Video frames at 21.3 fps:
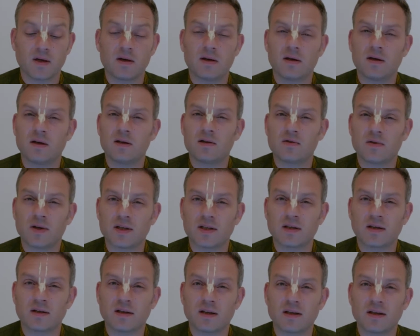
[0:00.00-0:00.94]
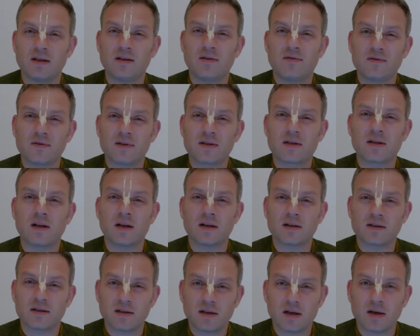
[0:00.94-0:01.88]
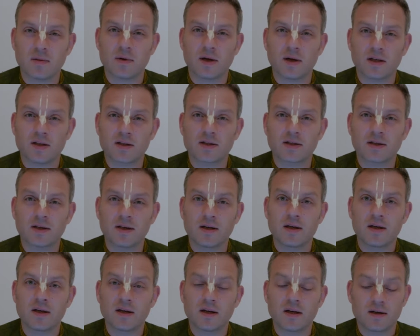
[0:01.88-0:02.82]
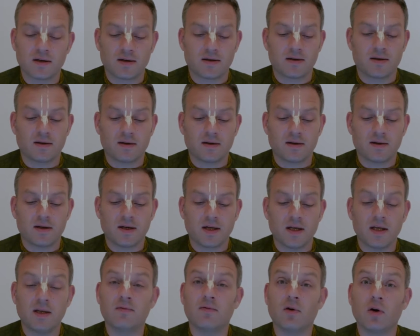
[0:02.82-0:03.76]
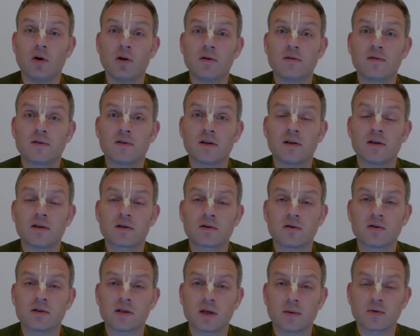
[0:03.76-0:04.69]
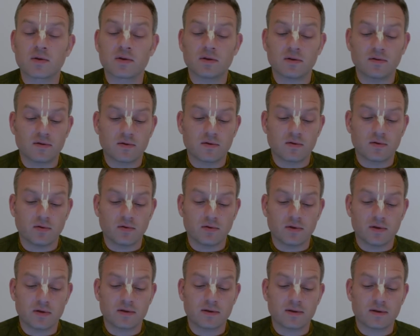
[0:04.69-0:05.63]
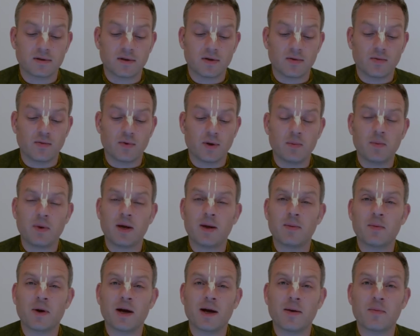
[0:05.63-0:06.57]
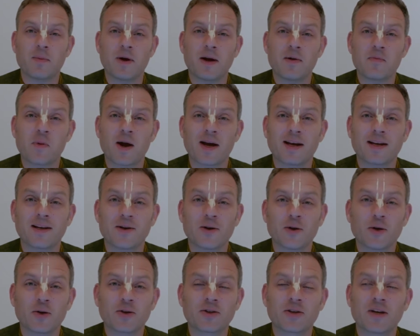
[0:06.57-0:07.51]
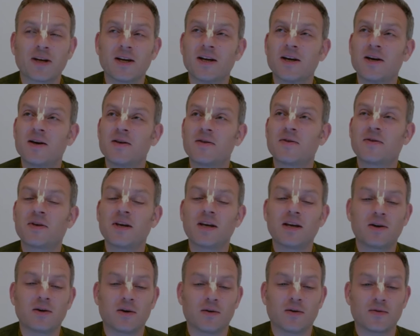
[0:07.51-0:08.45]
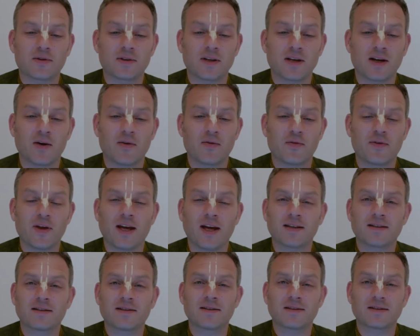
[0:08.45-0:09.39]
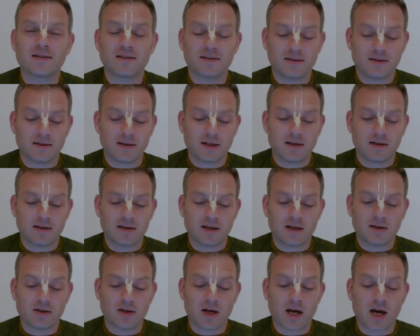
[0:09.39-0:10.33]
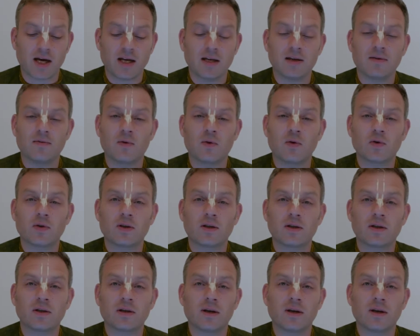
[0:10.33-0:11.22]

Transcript: Interesting that even Srila Sridhara evolved in his conception of Guru. No? One might not think of that, no? That such a high devotee